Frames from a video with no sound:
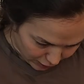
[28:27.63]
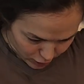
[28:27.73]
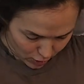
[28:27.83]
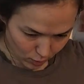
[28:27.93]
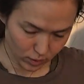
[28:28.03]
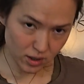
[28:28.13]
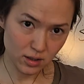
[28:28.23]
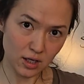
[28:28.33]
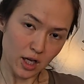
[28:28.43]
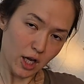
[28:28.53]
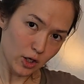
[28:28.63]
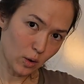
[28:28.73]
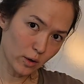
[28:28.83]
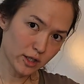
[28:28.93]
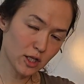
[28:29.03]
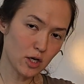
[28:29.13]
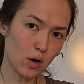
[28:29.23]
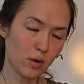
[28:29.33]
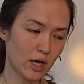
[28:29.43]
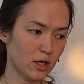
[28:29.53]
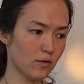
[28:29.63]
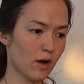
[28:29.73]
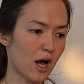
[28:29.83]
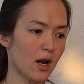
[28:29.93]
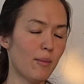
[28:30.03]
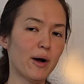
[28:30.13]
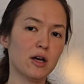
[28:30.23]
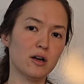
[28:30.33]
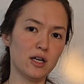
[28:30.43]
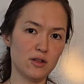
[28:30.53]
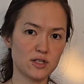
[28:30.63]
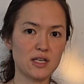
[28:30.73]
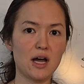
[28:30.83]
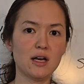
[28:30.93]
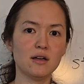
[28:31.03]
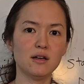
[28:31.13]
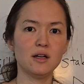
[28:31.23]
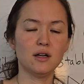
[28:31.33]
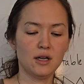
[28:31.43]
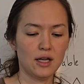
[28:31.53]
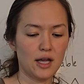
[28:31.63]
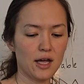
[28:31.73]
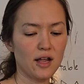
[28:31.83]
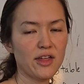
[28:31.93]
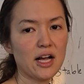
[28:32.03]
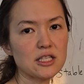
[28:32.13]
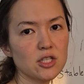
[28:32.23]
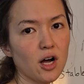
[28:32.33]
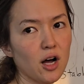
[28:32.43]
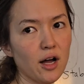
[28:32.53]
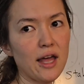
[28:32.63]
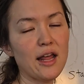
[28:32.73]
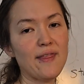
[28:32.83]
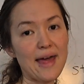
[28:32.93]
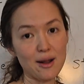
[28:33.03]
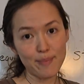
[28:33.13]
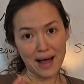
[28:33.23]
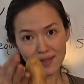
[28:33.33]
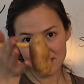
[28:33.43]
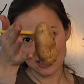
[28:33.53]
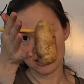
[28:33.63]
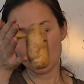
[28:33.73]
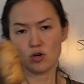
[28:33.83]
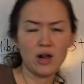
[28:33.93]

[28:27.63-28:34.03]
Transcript: yoke, and you're holding the yoke, and you've got a bucket on either side. And I think I saw, and it balances. So you're